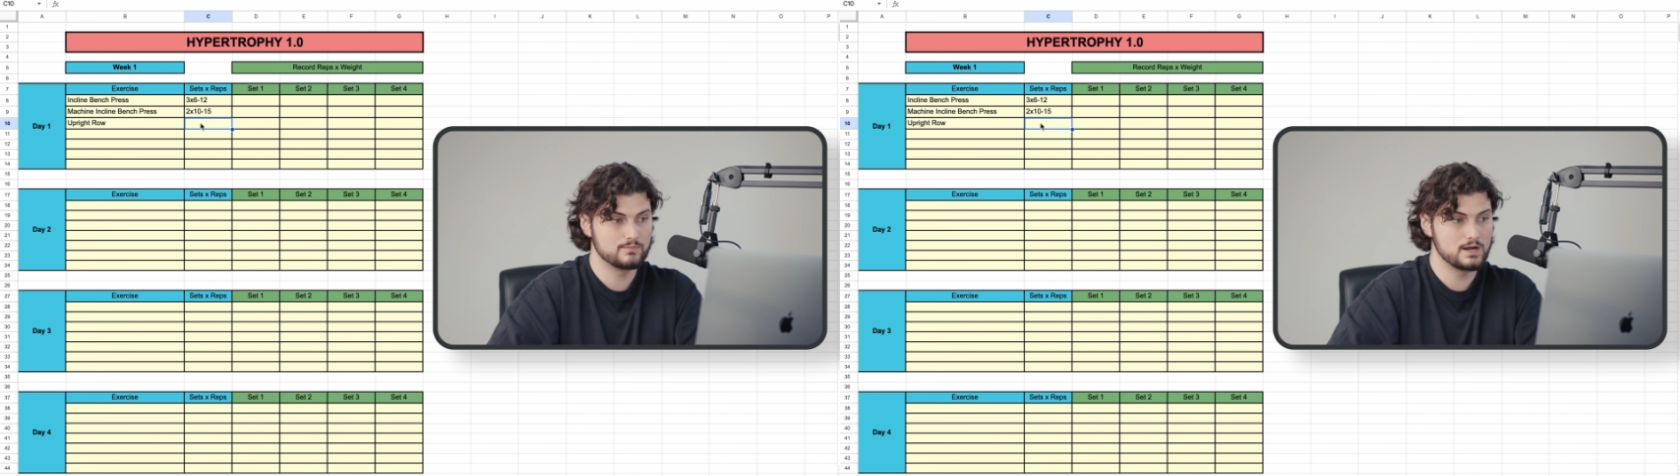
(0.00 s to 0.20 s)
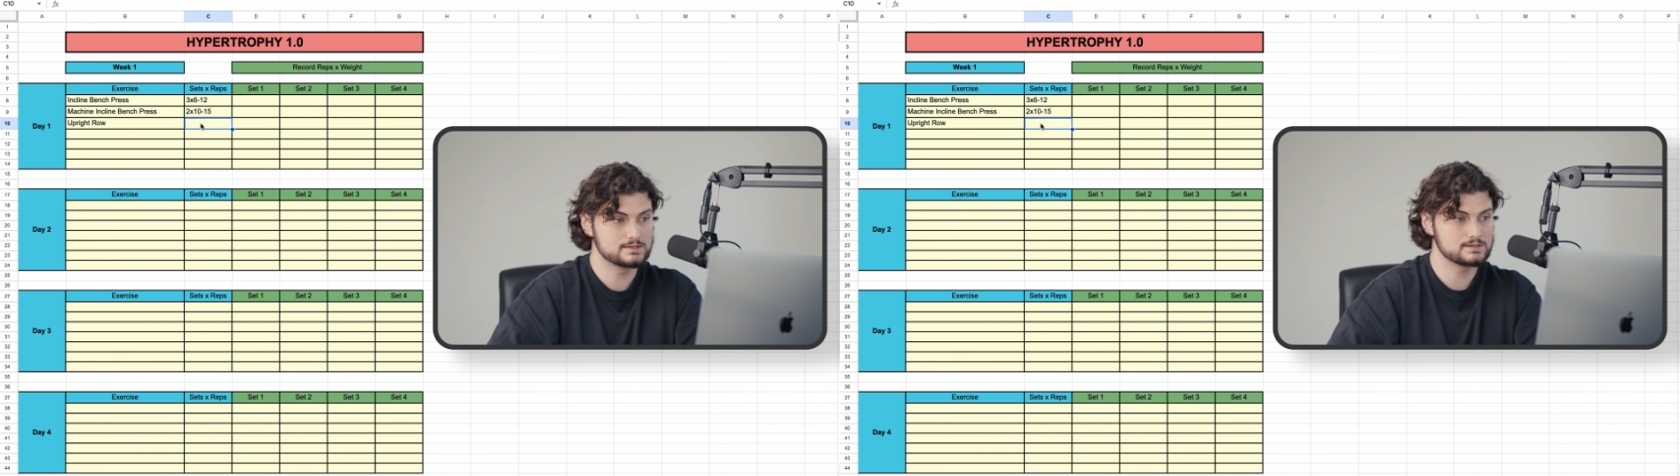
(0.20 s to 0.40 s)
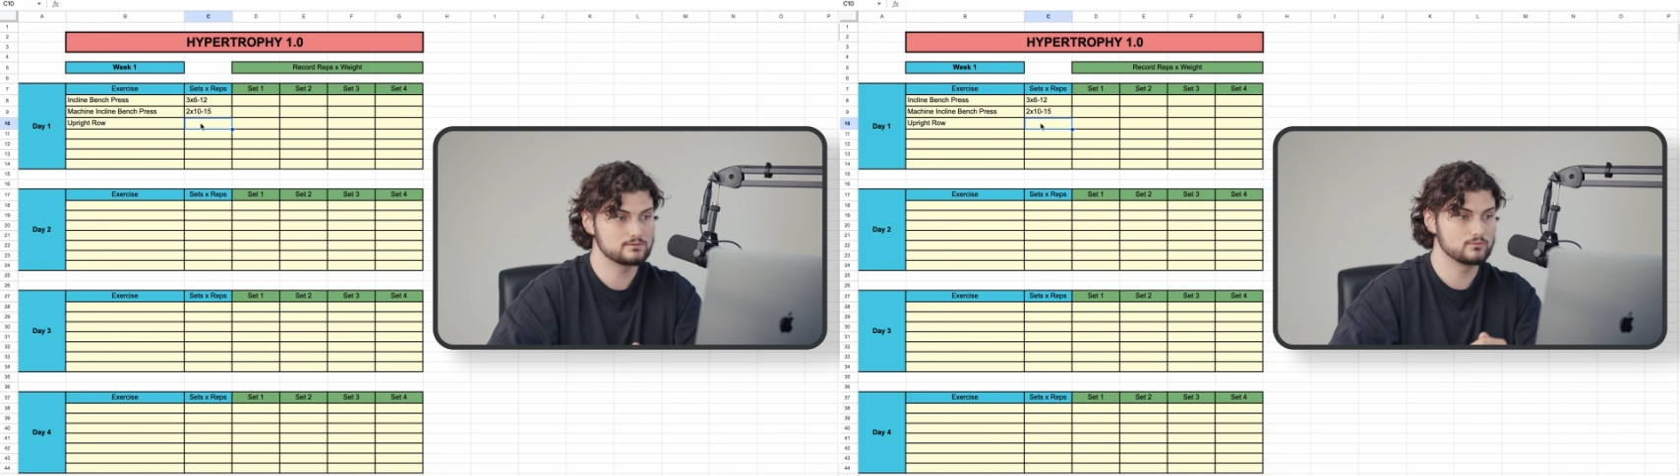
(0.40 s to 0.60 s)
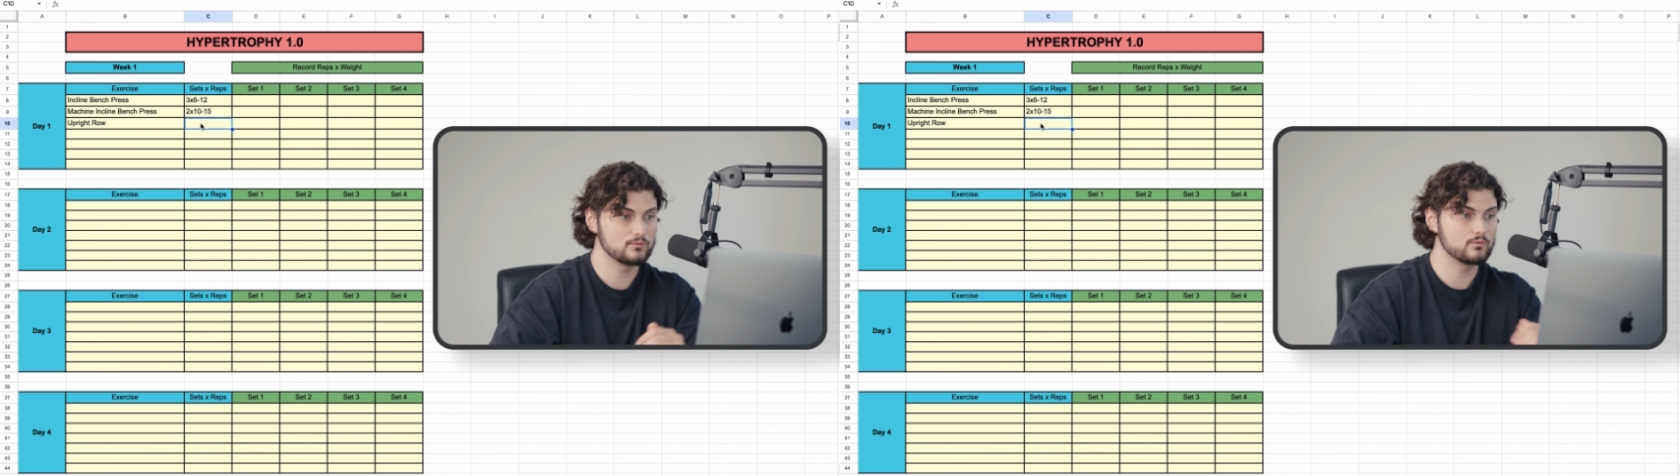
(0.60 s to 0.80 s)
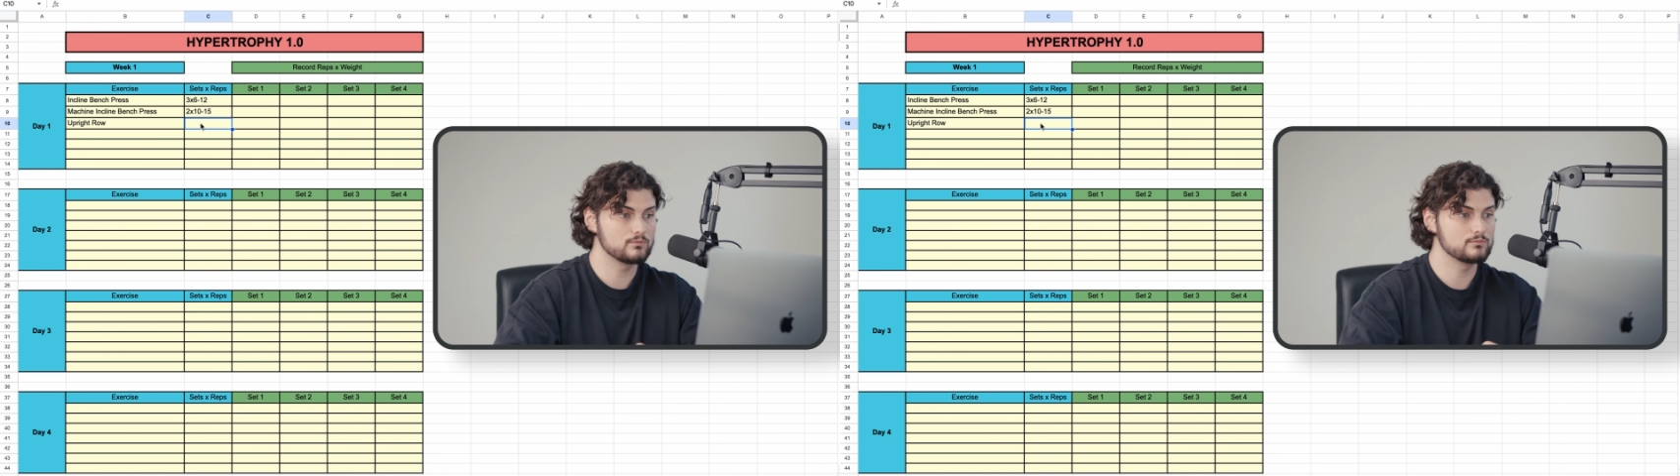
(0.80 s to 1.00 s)
But
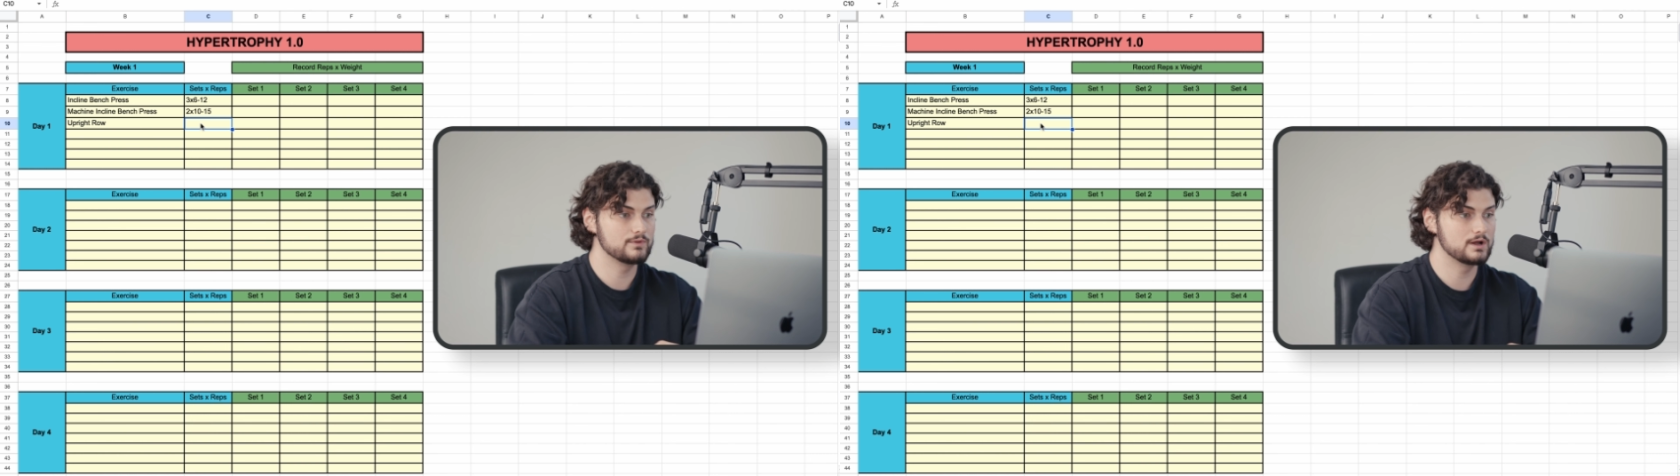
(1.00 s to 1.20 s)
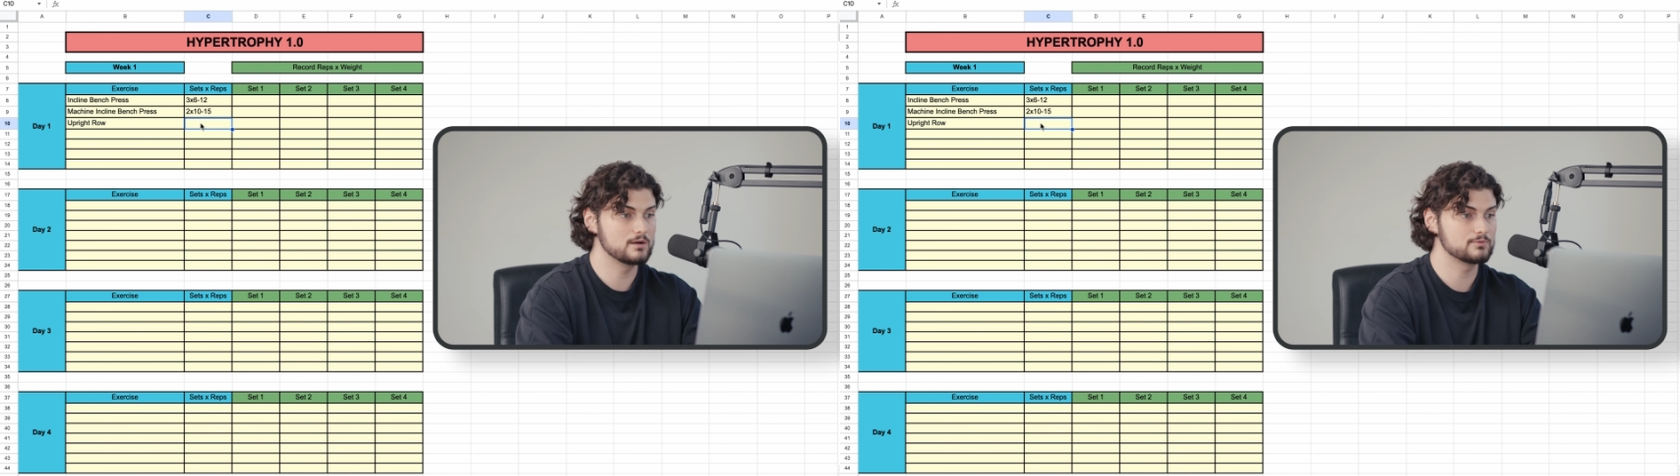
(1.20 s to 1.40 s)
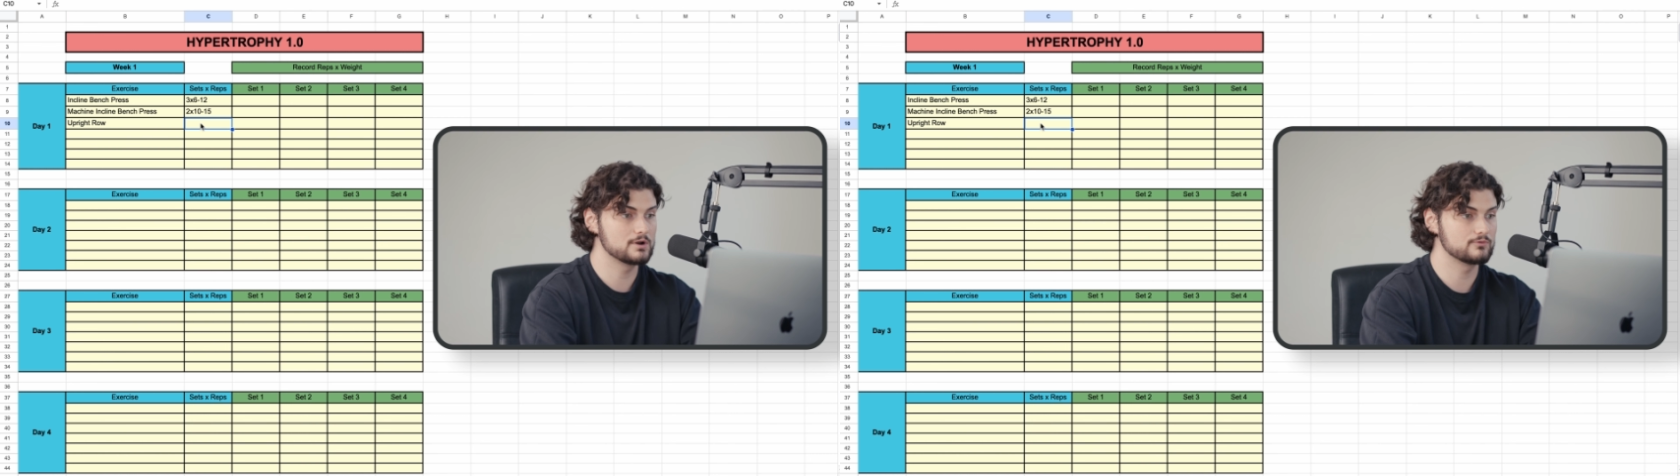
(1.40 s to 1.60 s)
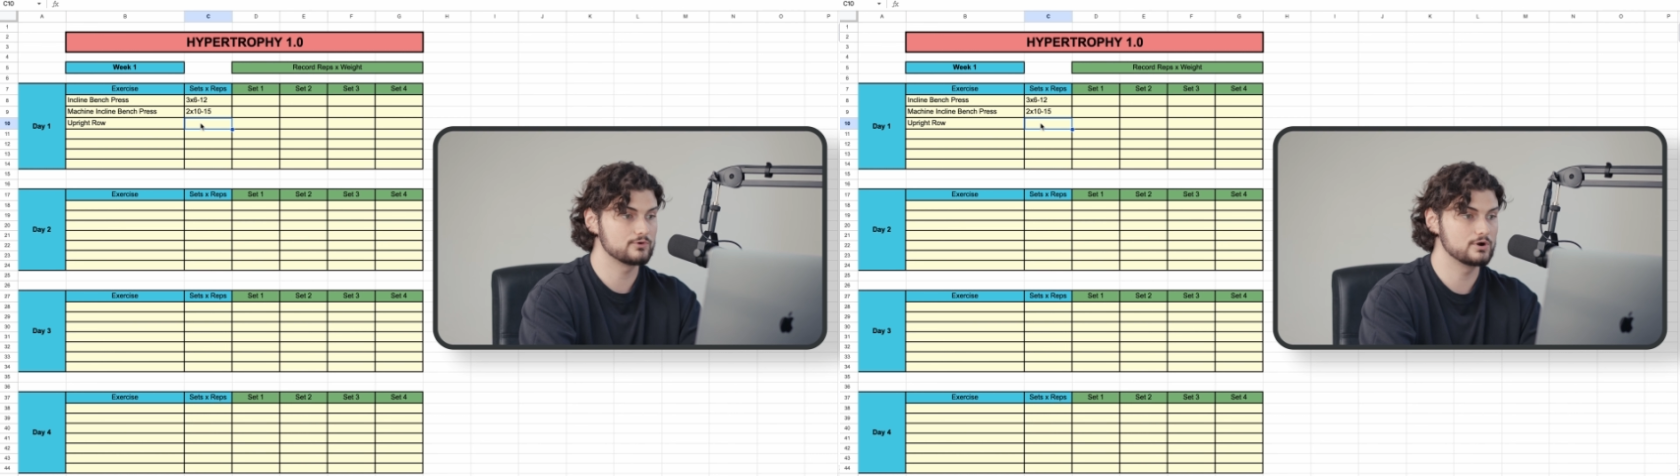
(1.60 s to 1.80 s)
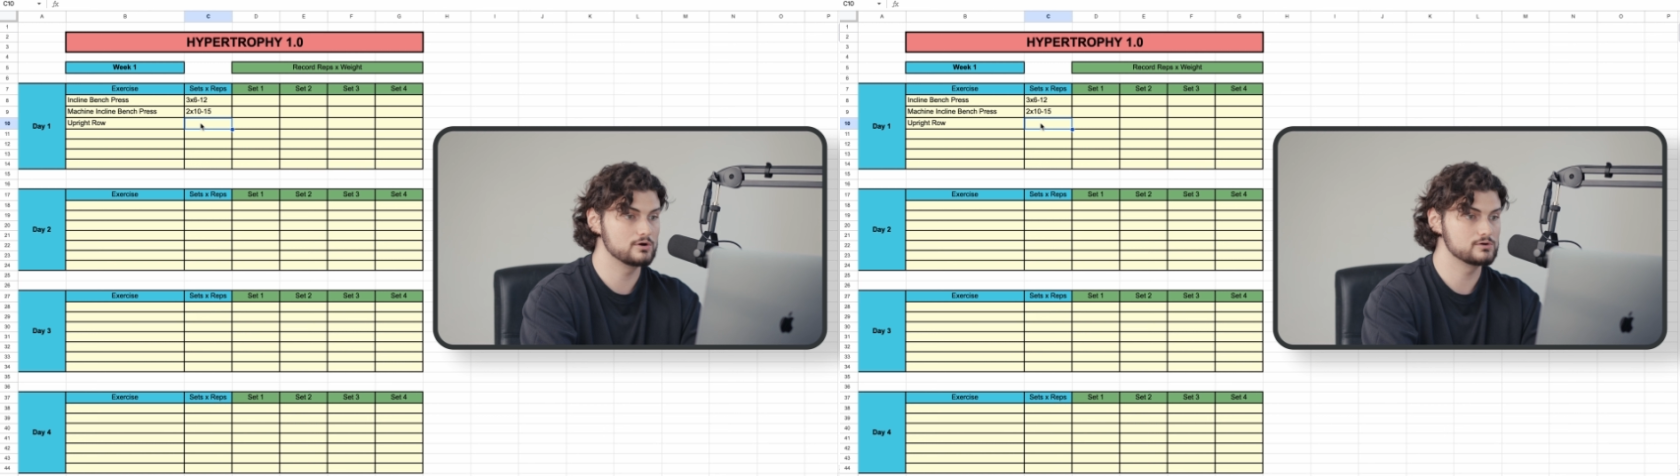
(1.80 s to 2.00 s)
the upright
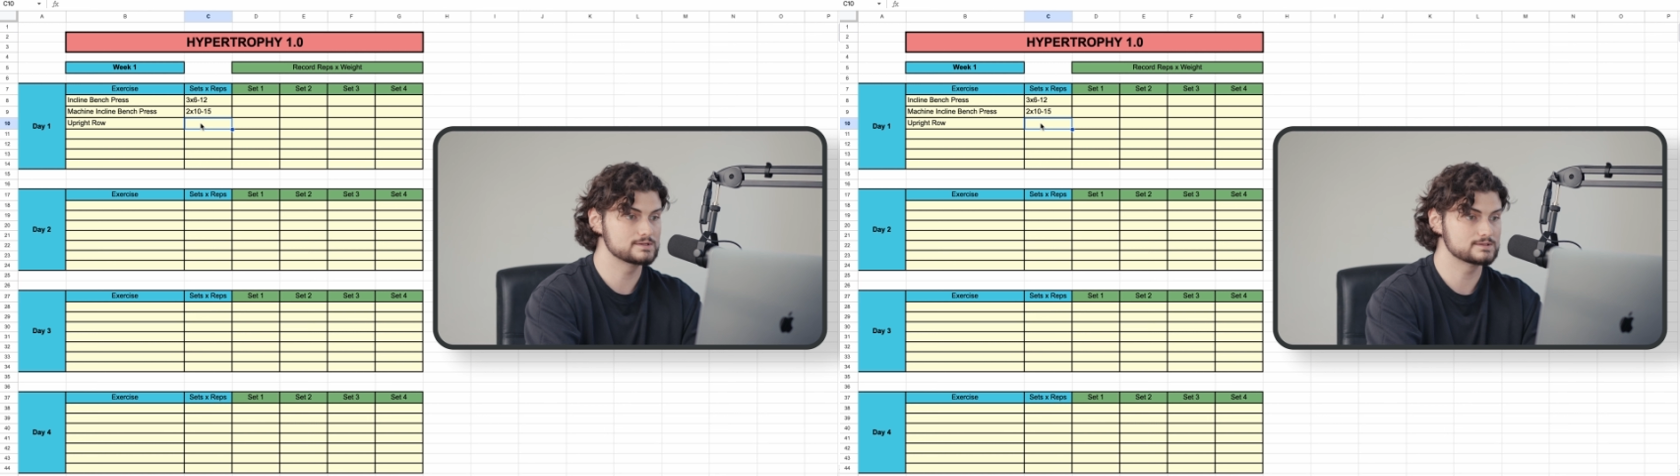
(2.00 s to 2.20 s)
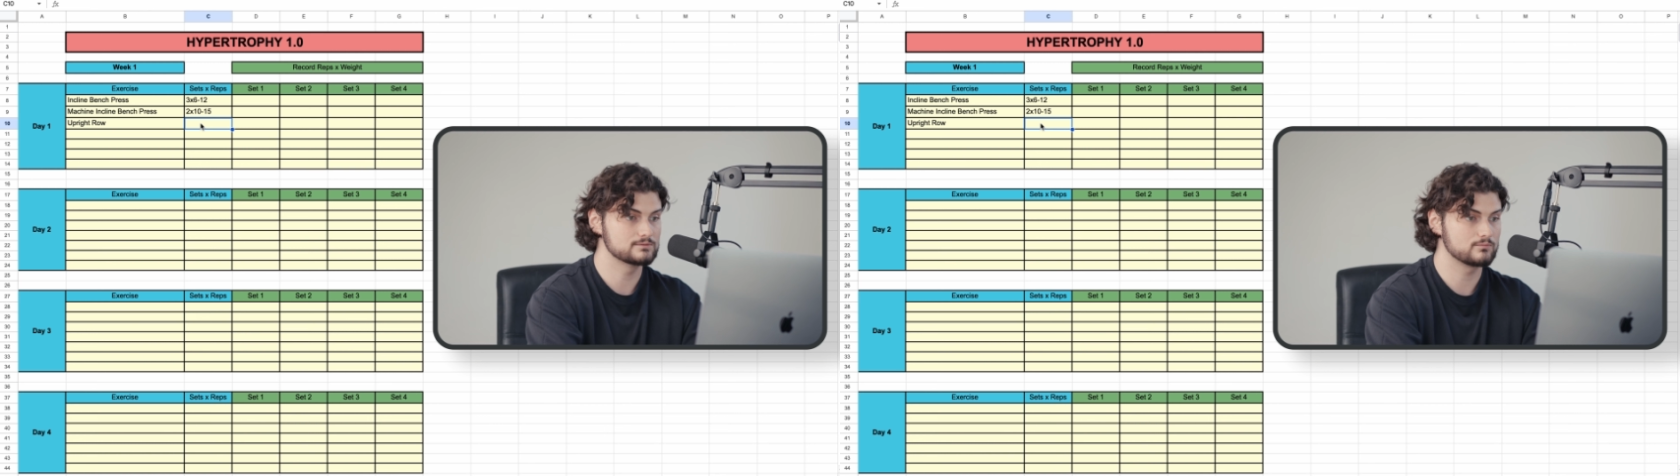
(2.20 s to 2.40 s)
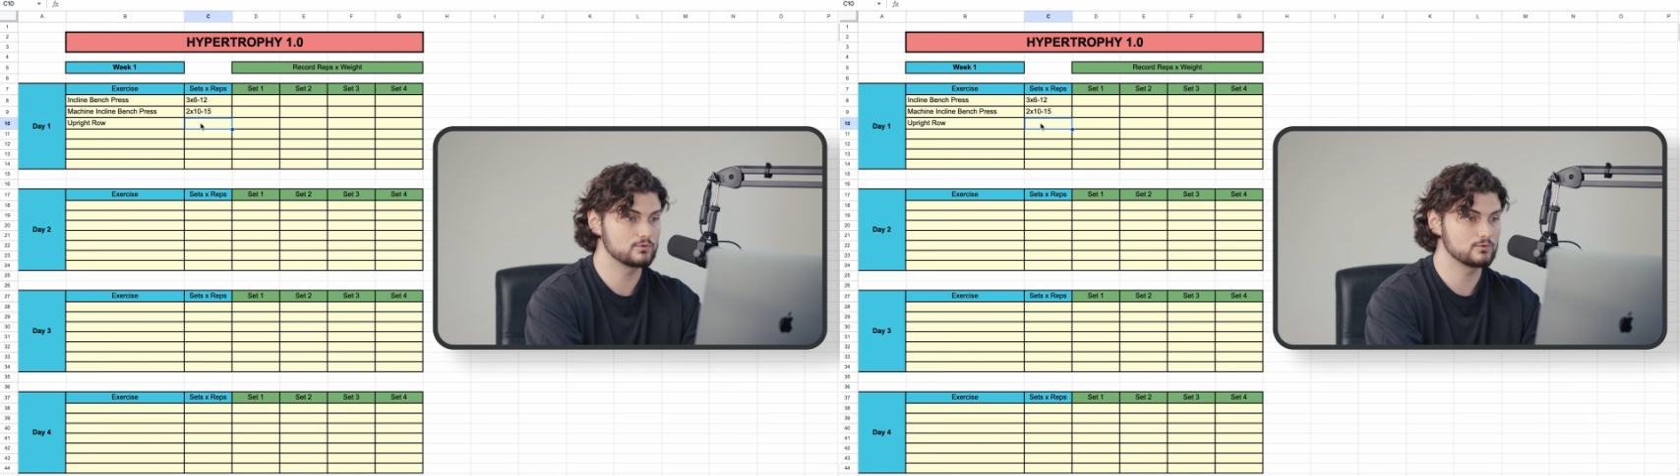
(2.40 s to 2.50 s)
row is a